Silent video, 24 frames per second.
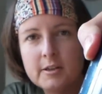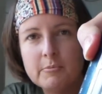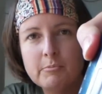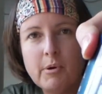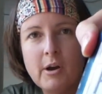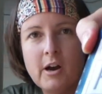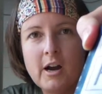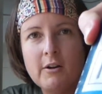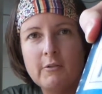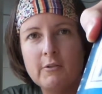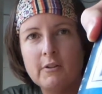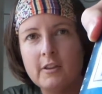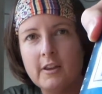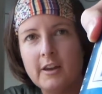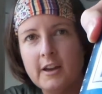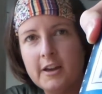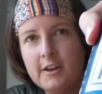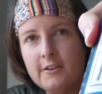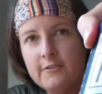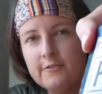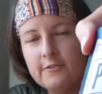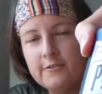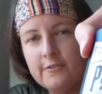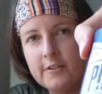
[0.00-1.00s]
And Pirate
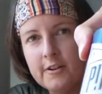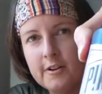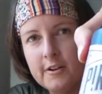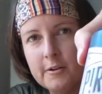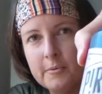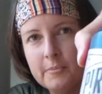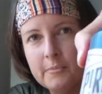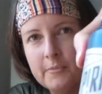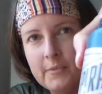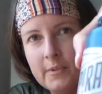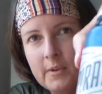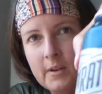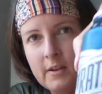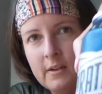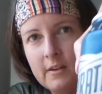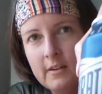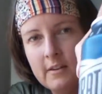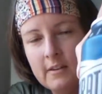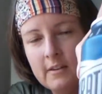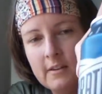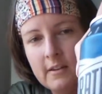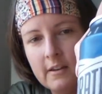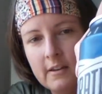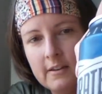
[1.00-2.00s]
Life,
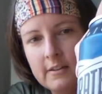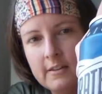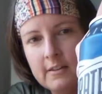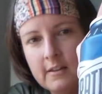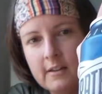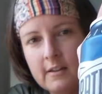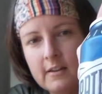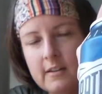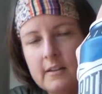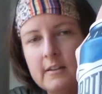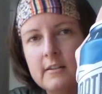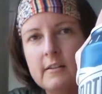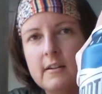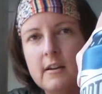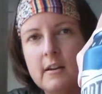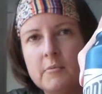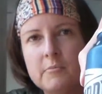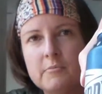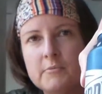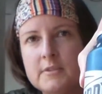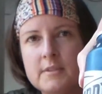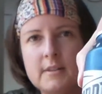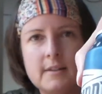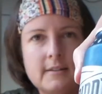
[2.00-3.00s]
I think it
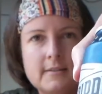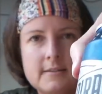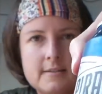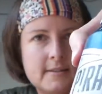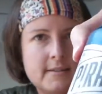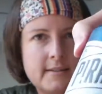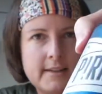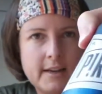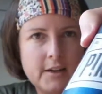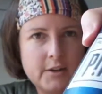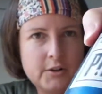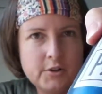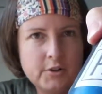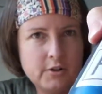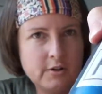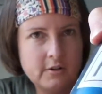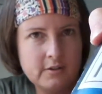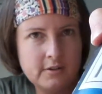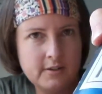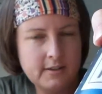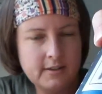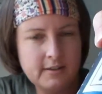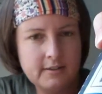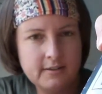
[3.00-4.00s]
comes as
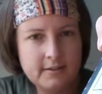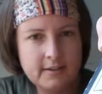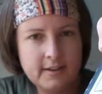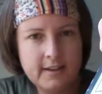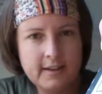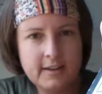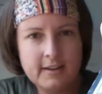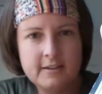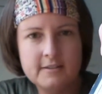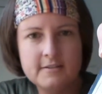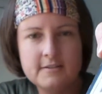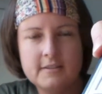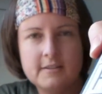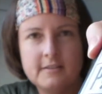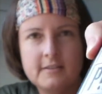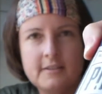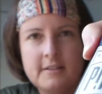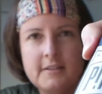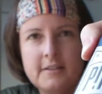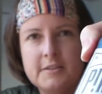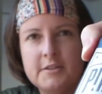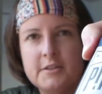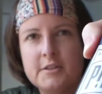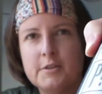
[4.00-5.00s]
standard in cans in
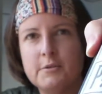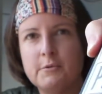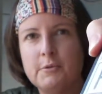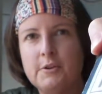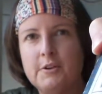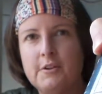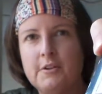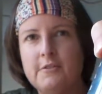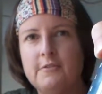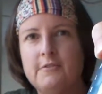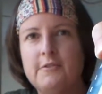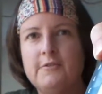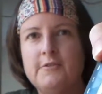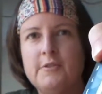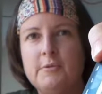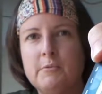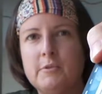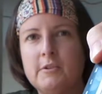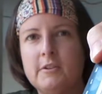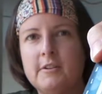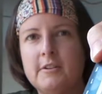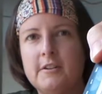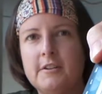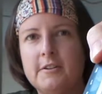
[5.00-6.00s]
these 350
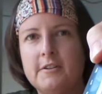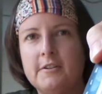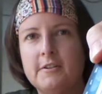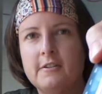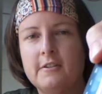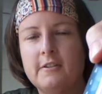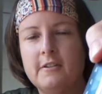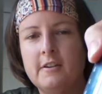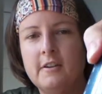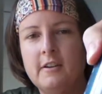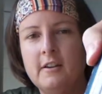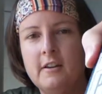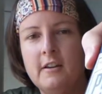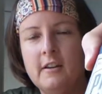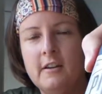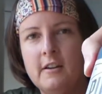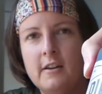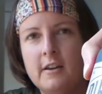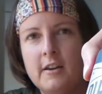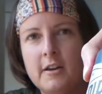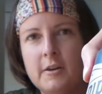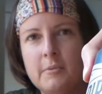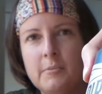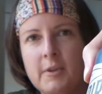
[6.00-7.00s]
milliliter
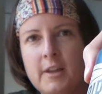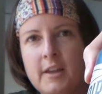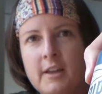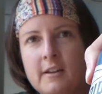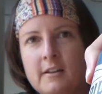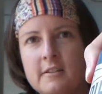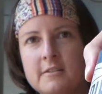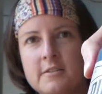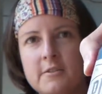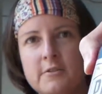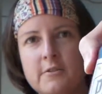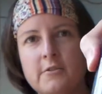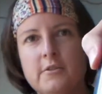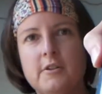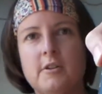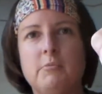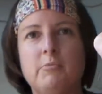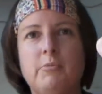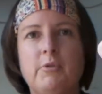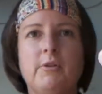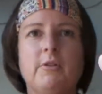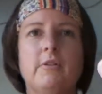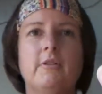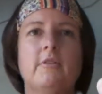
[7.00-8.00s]
cans, although the
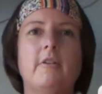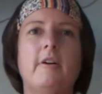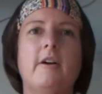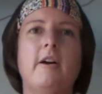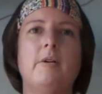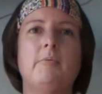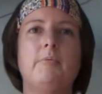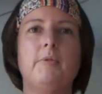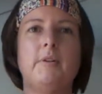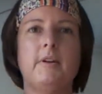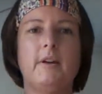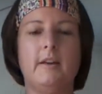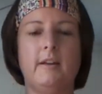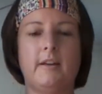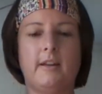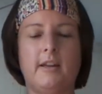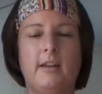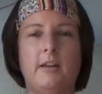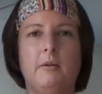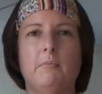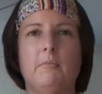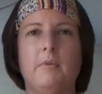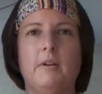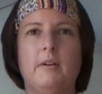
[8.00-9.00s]
Imperial IPA
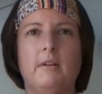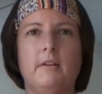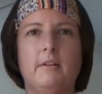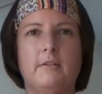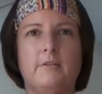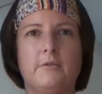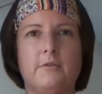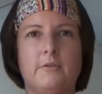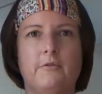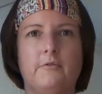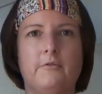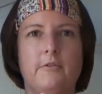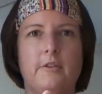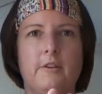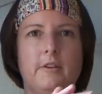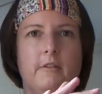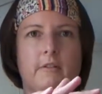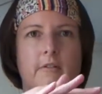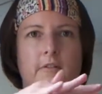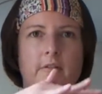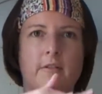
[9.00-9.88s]
came in sort of the